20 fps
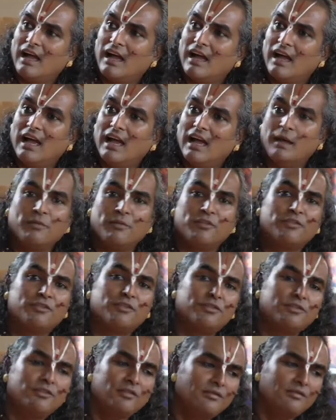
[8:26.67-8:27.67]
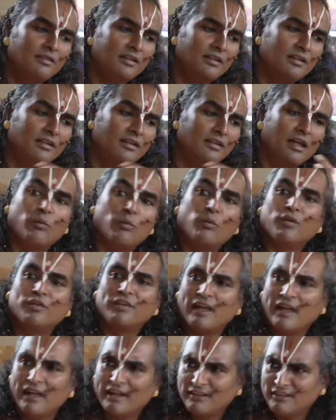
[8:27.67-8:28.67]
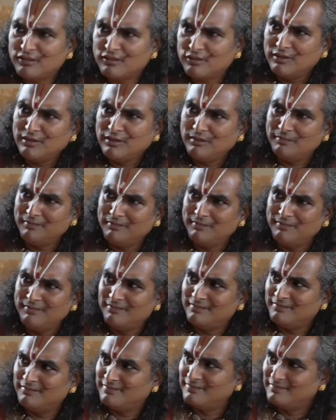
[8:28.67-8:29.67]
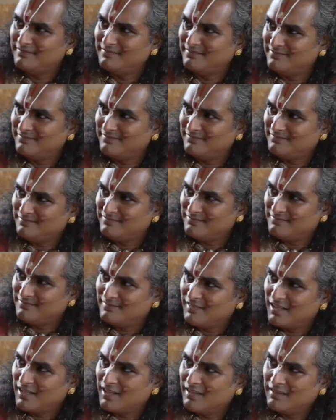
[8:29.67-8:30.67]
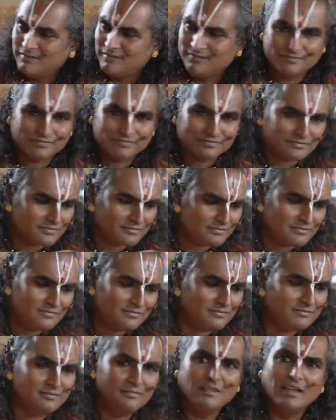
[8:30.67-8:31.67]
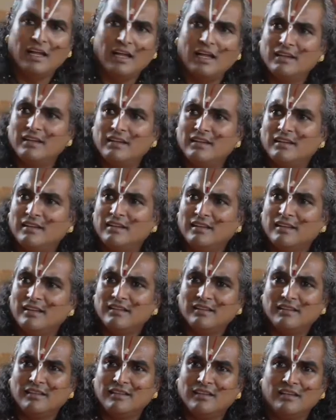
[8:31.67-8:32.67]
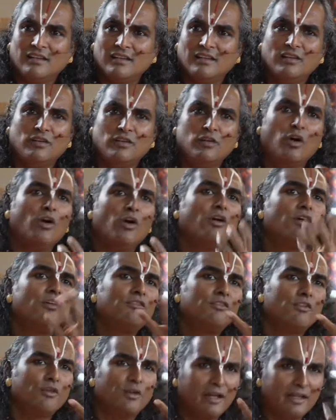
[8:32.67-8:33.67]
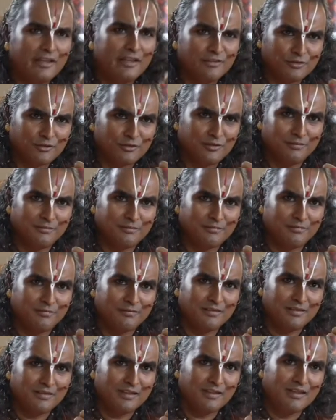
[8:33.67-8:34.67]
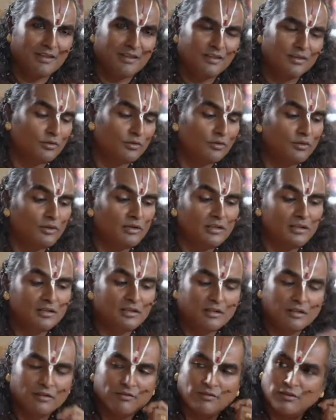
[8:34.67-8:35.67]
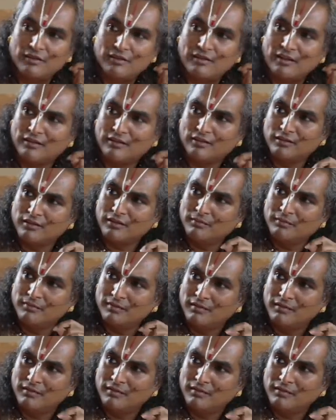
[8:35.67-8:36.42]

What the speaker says: I want ice cream. No? I long for ice cream. So you eat that first ice cream.